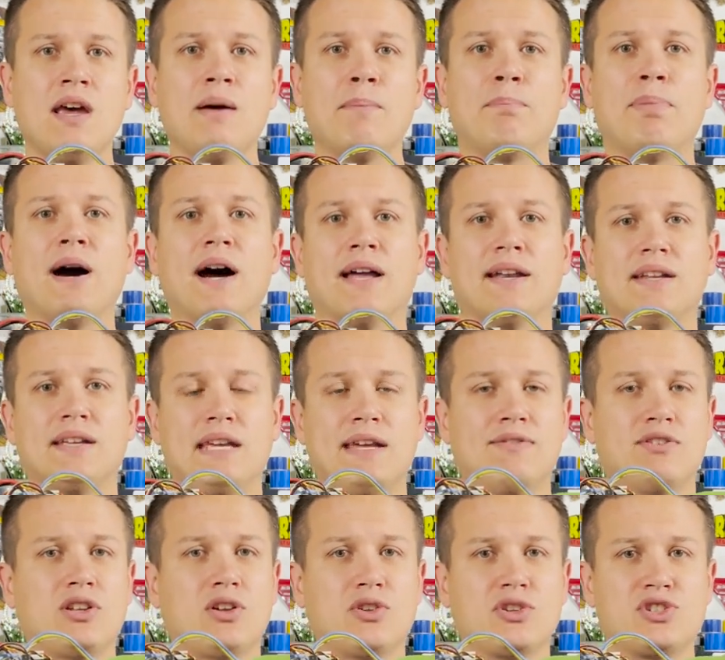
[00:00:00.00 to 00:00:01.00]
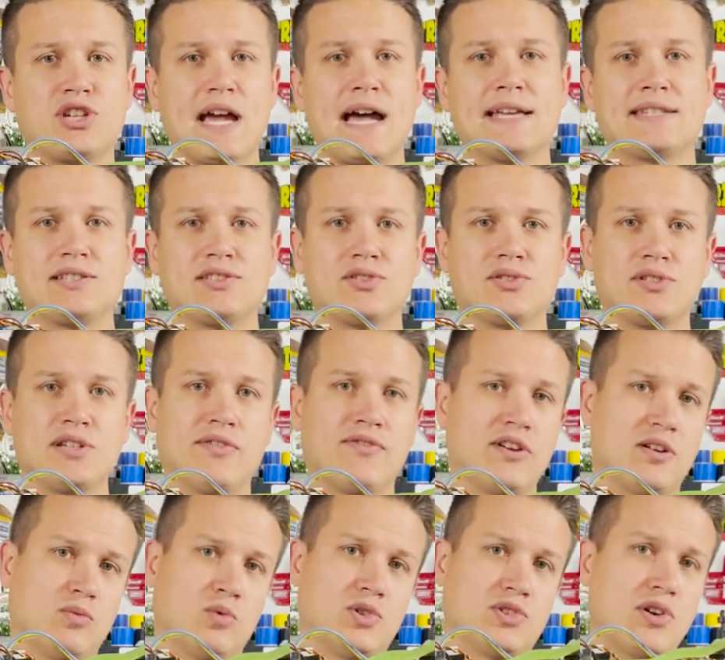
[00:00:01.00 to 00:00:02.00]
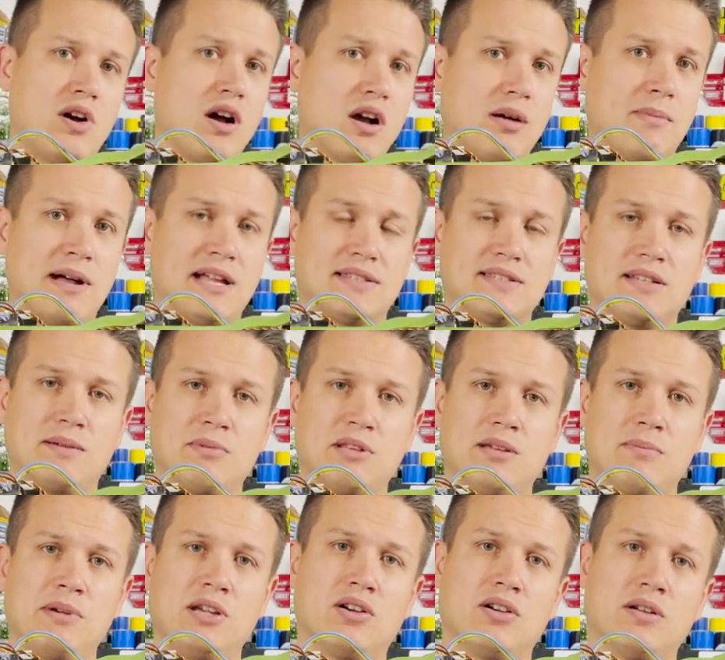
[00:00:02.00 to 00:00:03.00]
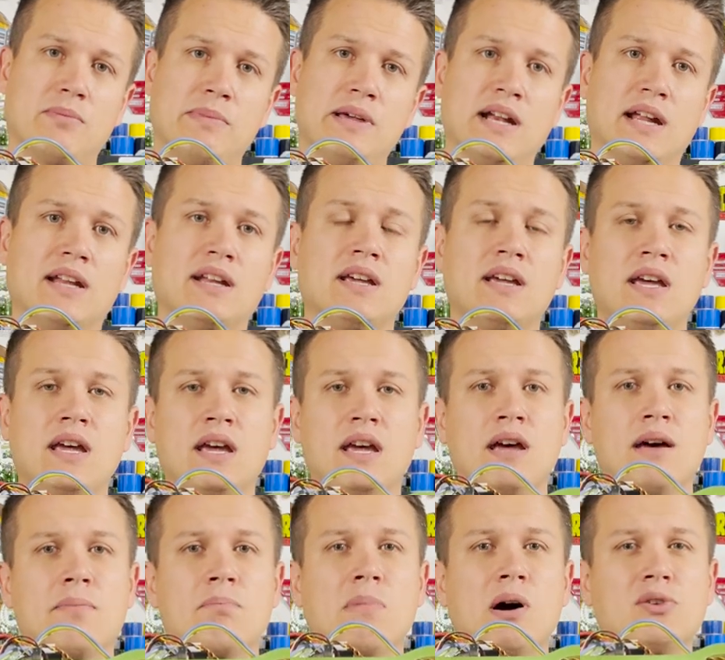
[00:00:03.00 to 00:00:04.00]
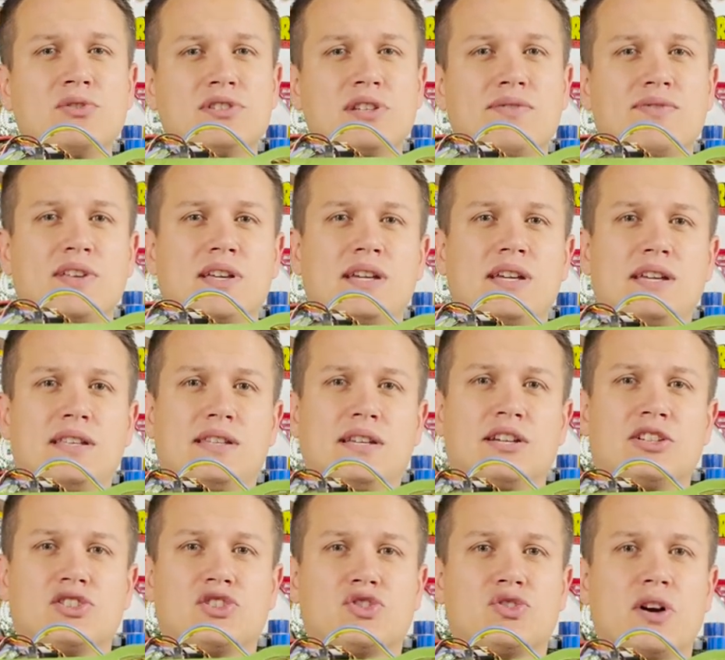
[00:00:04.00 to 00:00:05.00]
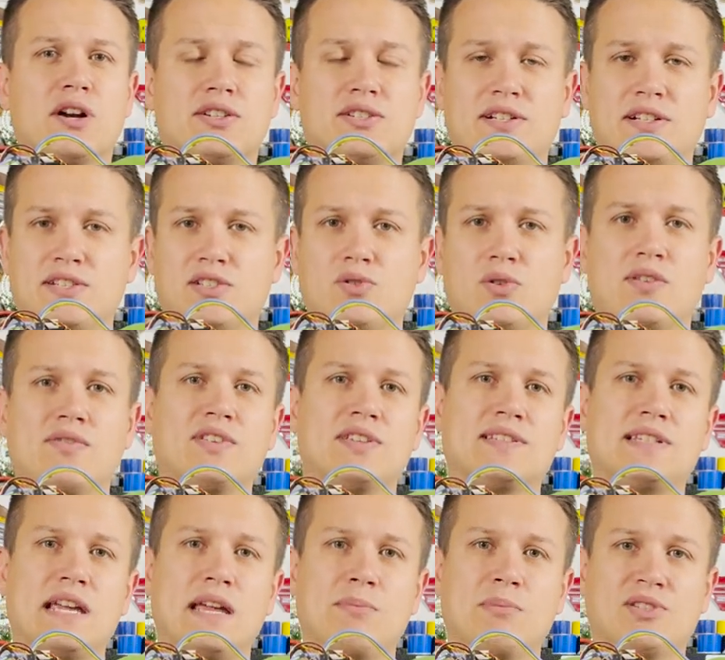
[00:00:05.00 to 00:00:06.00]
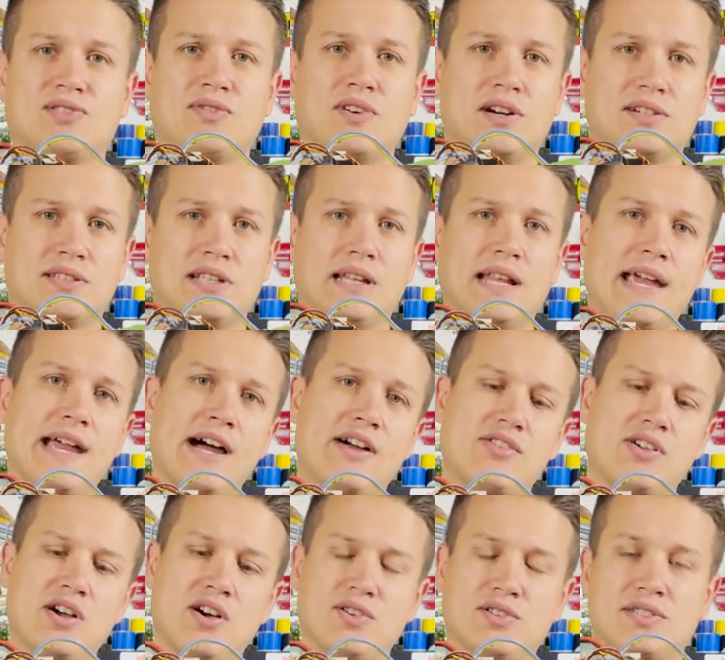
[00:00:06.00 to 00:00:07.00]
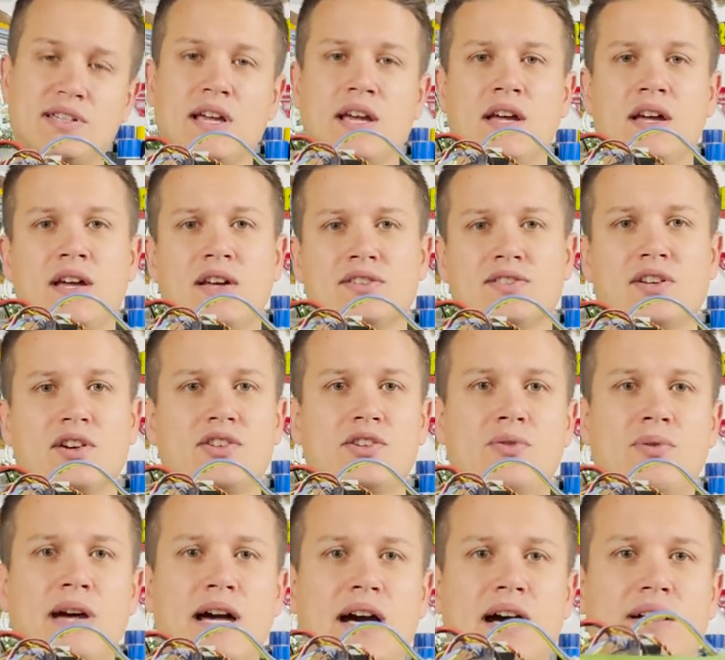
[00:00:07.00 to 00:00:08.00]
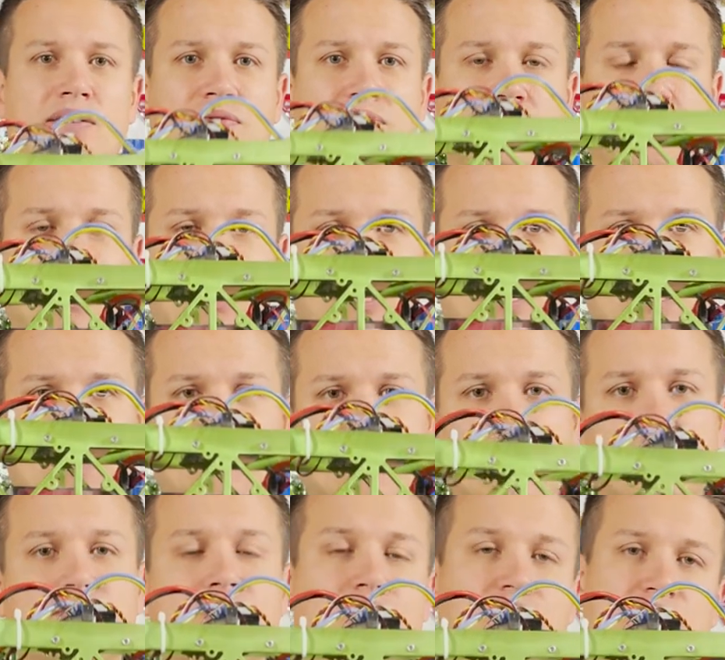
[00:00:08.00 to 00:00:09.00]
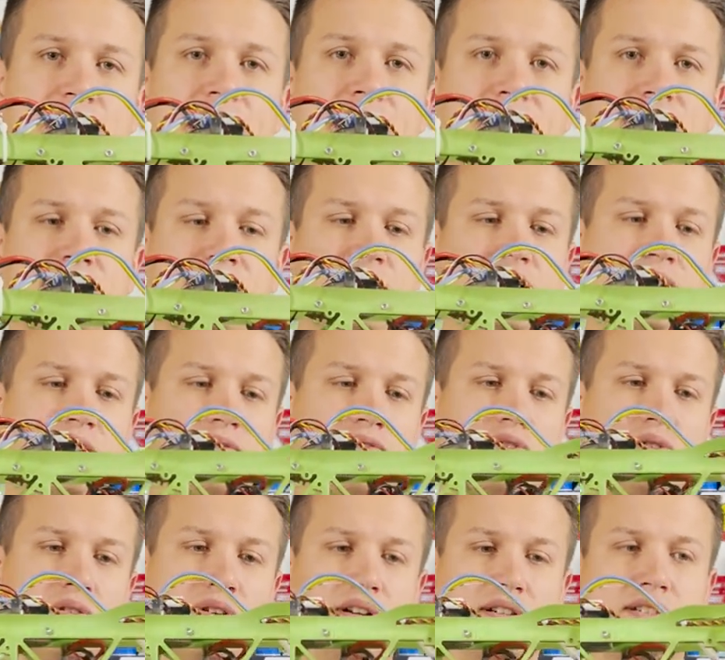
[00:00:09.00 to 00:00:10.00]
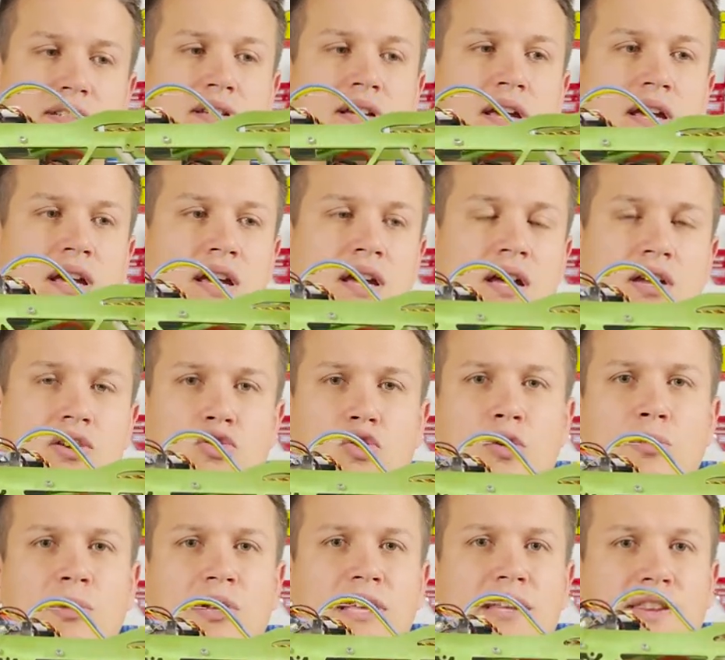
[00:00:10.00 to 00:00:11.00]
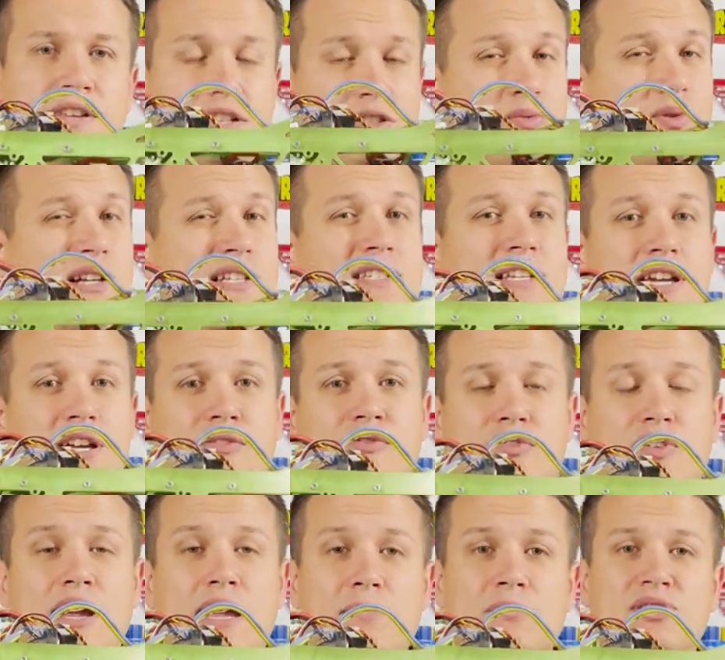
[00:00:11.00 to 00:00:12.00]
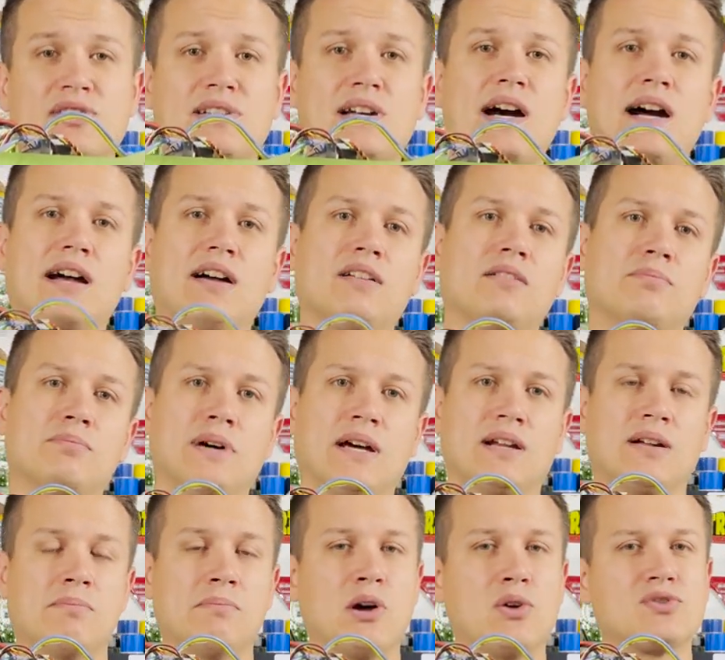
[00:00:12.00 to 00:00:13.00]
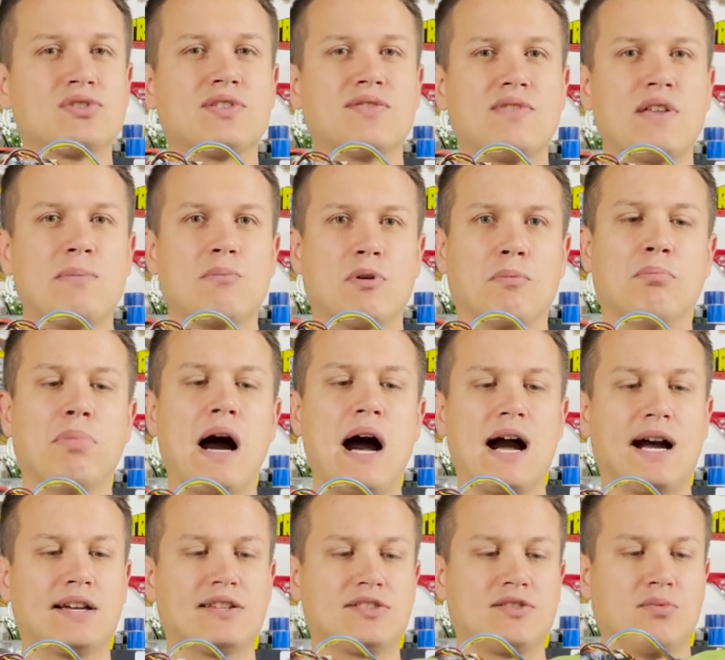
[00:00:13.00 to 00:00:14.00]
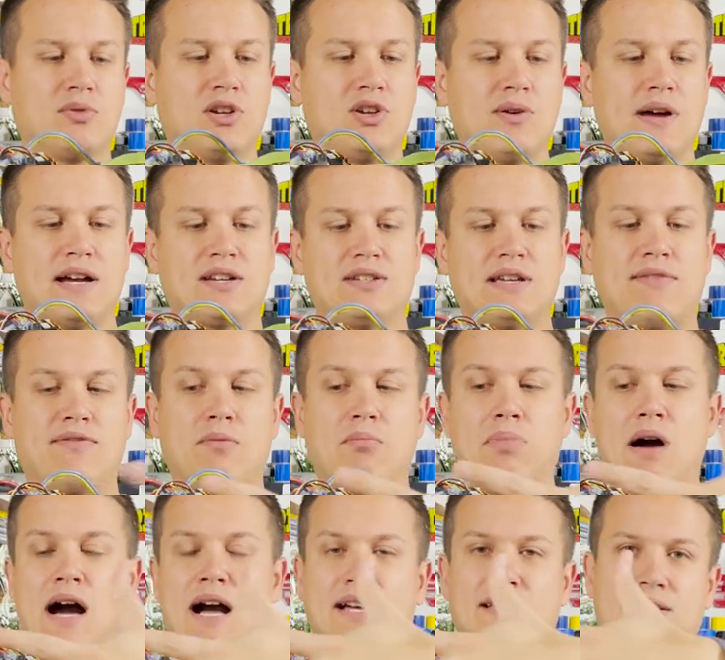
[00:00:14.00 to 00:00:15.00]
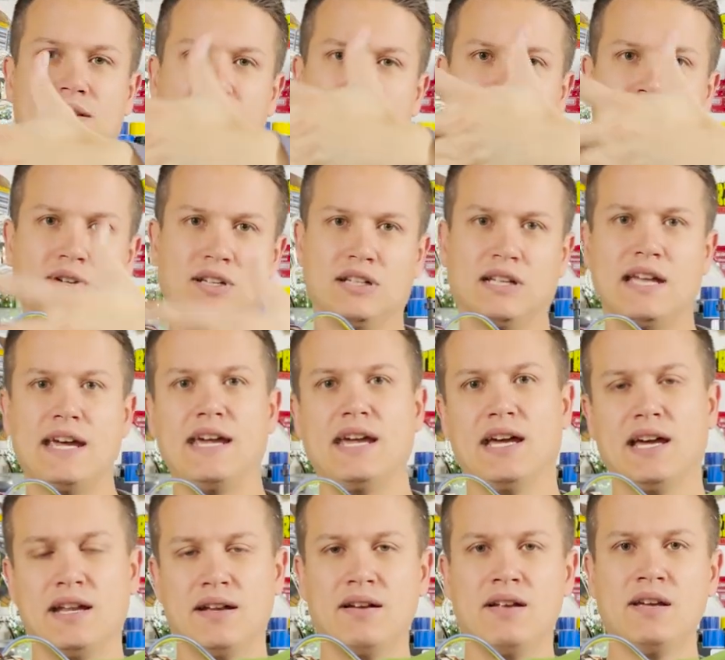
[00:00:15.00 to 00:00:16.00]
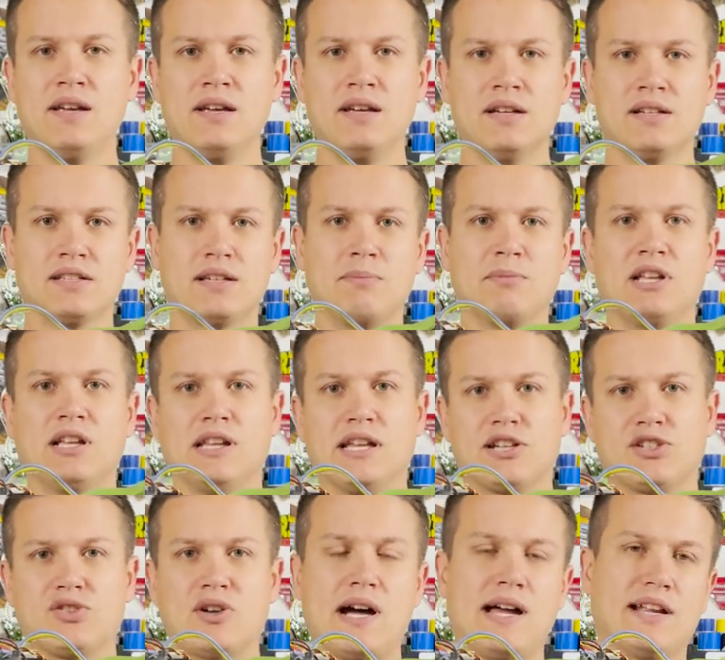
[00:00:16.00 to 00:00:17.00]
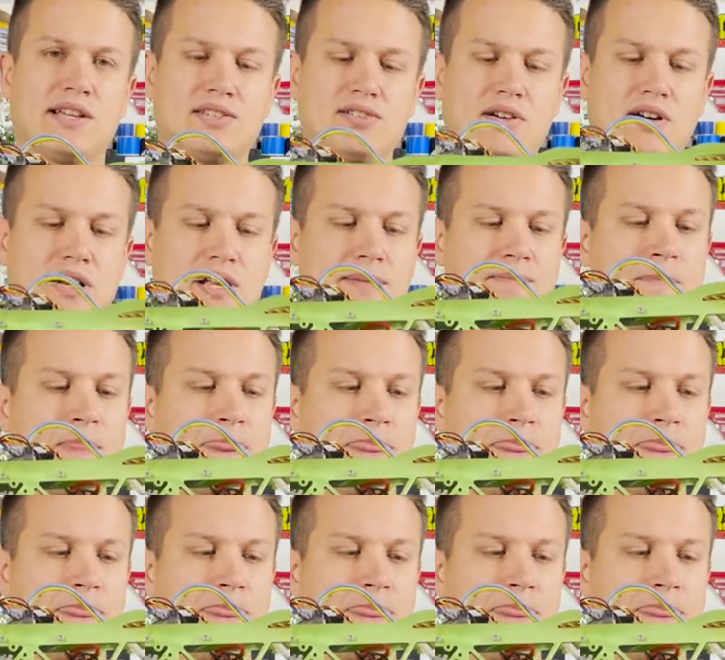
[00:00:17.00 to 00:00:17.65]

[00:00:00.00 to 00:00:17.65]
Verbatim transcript: But even though the chassis are different, we'll talk about some of them here in a minute. Most of the construction is sort of the same as far as the layout goes. So you have a central chassis here, of course. Normally, this one is like a frame style, but most of them are boxed, where you actually have a box that you can lay in some of the electronics on it.